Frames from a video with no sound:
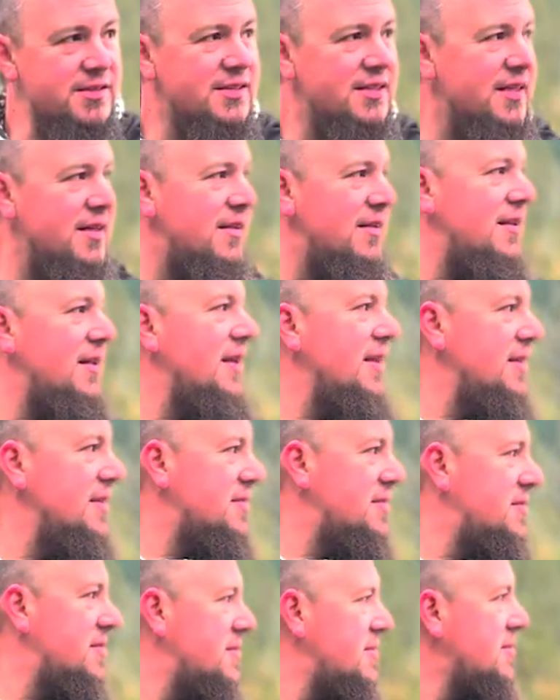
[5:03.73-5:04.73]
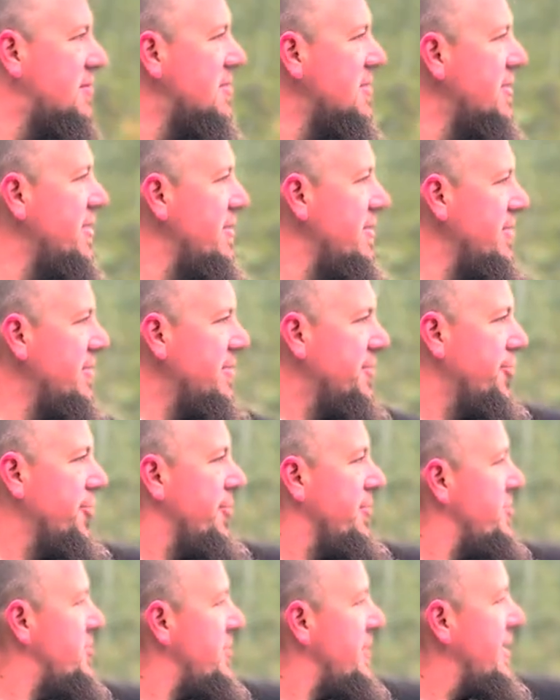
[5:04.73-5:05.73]
that is
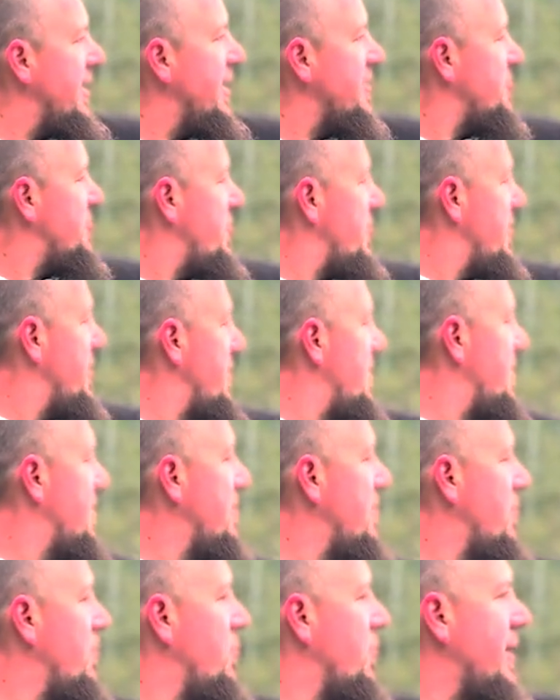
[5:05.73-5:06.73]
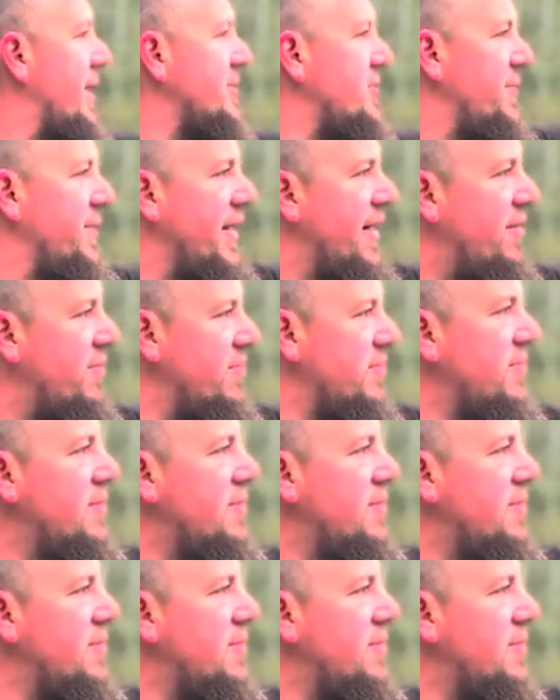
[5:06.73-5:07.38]
usually would actually be out